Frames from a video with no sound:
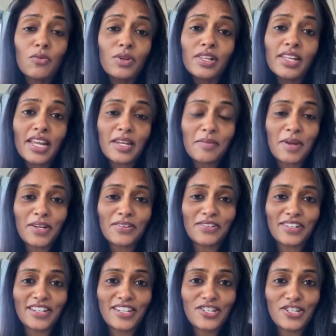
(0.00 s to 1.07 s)
really any
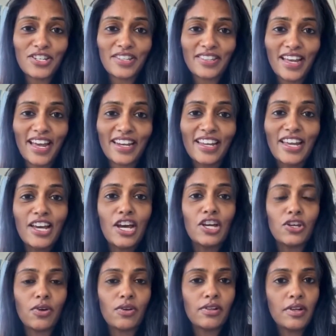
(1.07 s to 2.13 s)
medical condition that
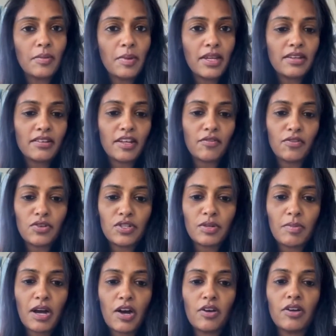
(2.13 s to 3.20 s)
you're a little bit
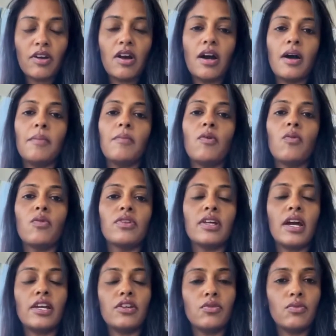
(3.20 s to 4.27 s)
confused about um, or
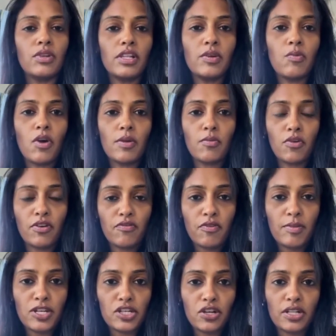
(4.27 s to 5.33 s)
that you really want more
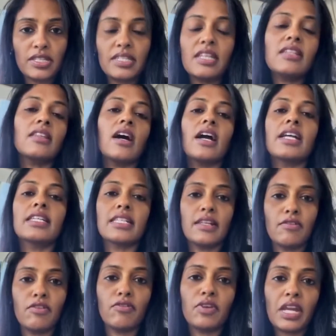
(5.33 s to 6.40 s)
information on seek the
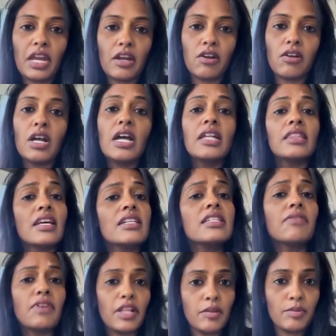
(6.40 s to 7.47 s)
highest level of care that
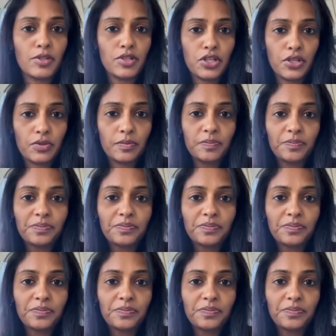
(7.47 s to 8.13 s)
is available to you